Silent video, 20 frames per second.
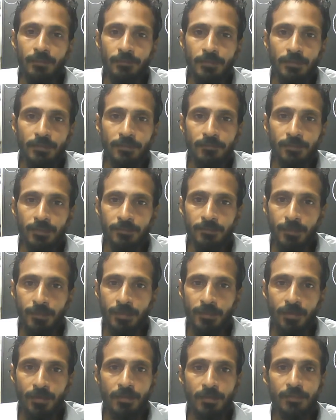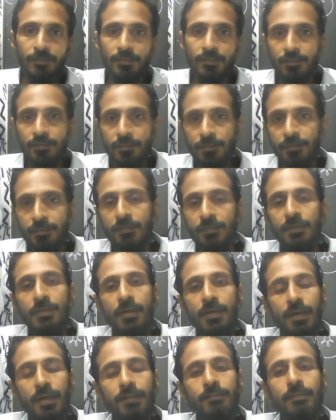far as West Bengal is concerned,
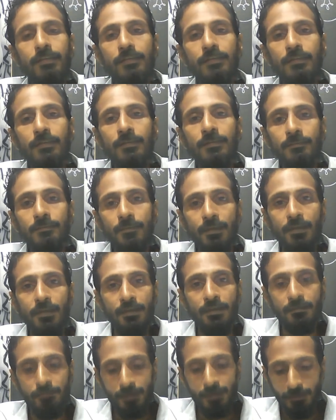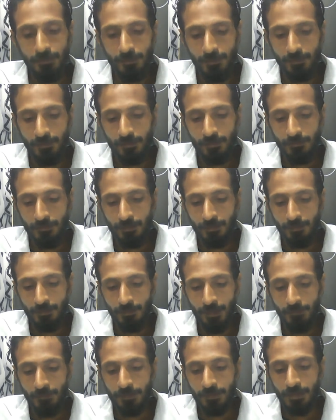I think
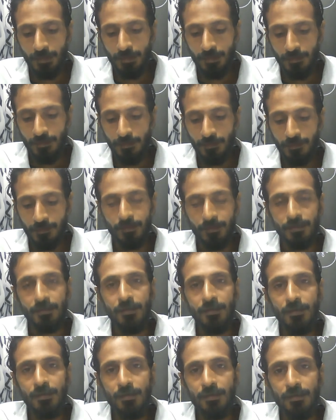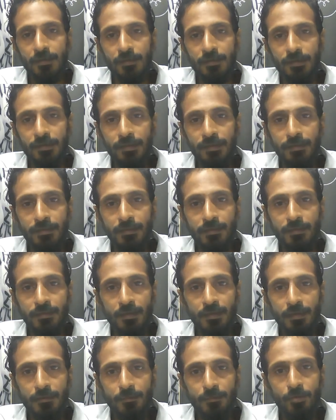Mamta is digging
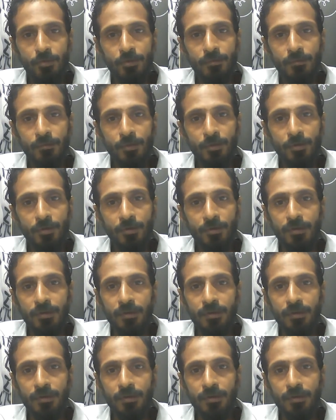more and more,